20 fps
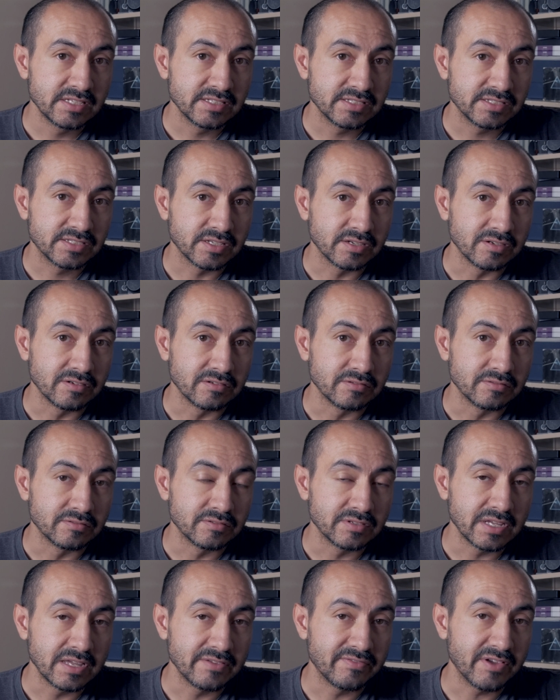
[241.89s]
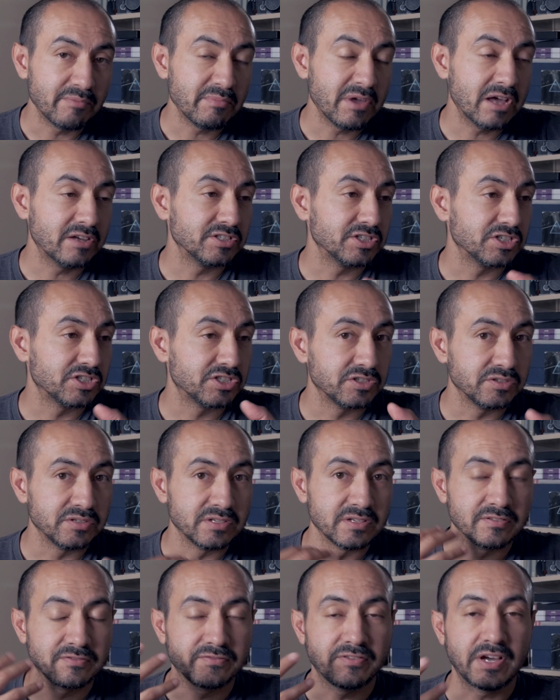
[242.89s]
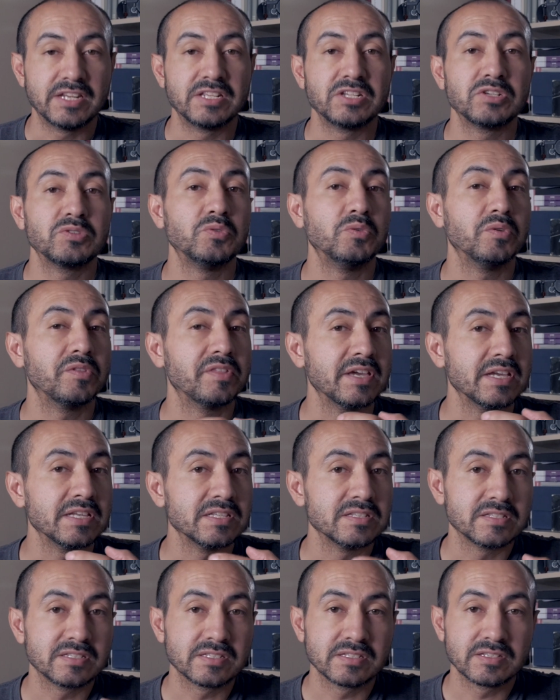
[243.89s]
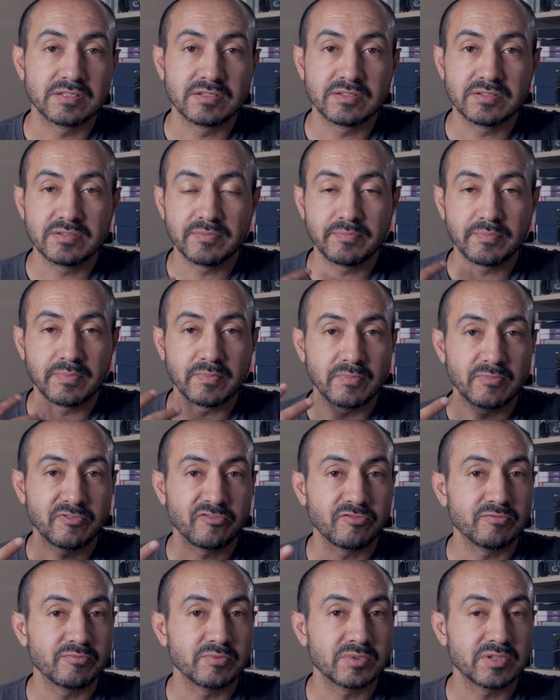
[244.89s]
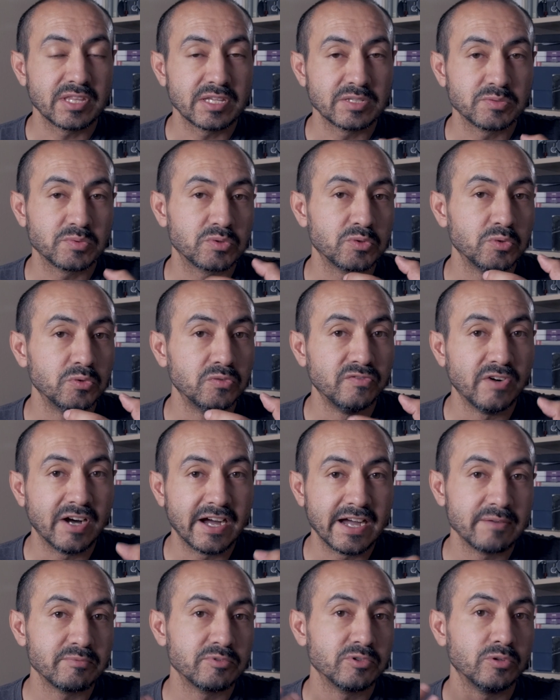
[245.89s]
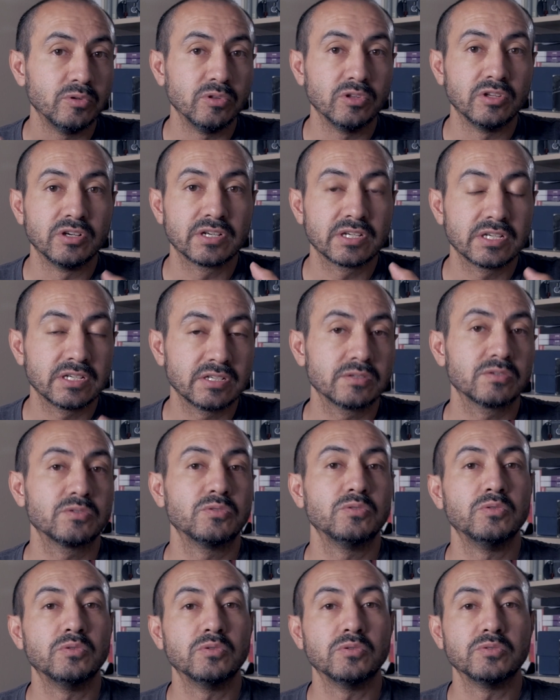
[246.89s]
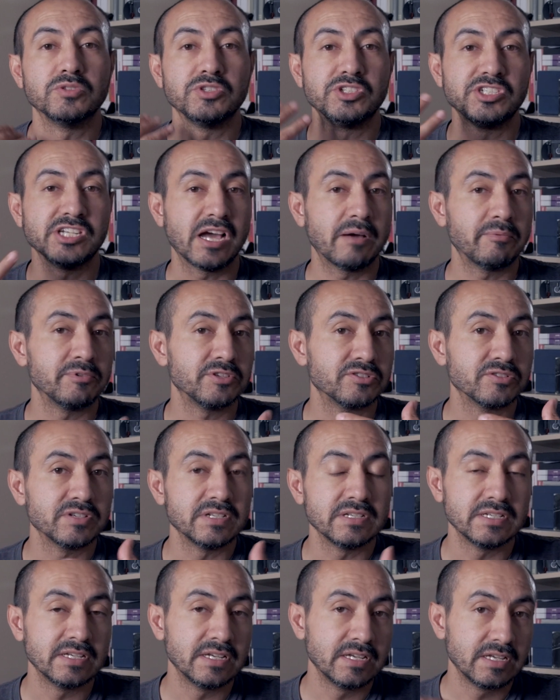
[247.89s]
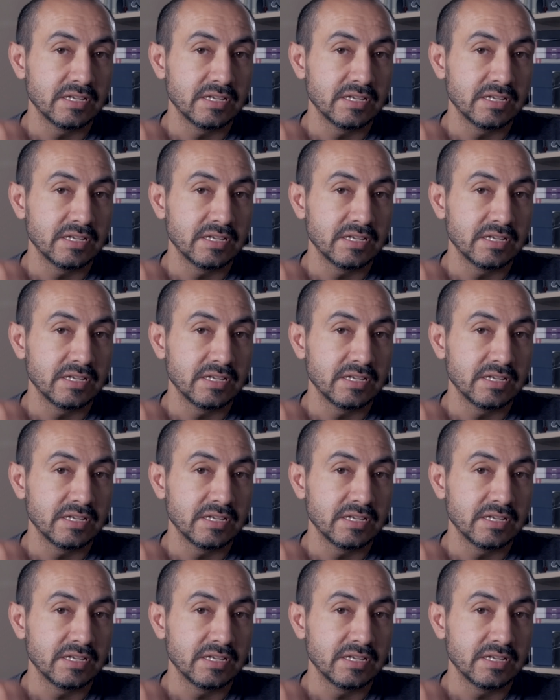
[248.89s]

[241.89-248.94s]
So if I'm out just shooting, finding cool things, things with cool vibe, cool look, cool geometry,